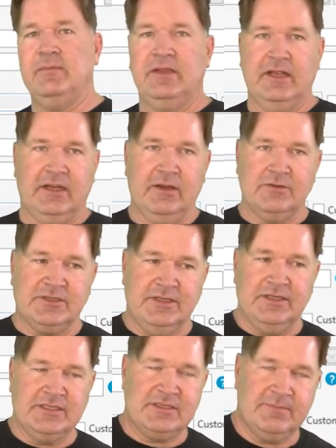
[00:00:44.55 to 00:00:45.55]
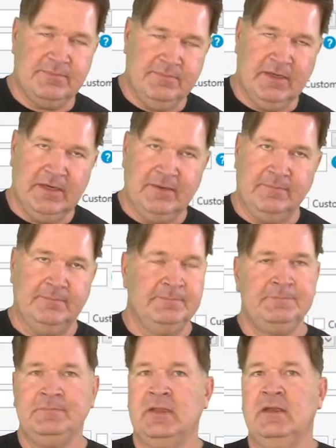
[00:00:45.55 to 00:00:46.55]
It goes in this, um,
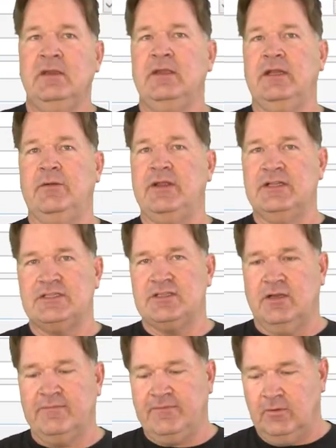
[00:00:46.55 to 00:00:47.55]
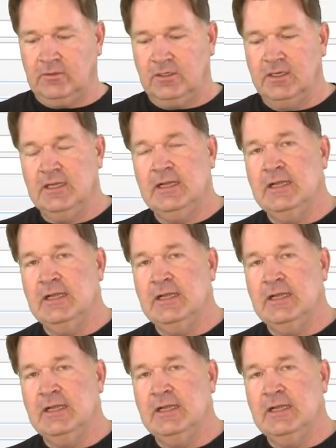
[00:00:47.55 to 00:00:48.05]
you know, install folder.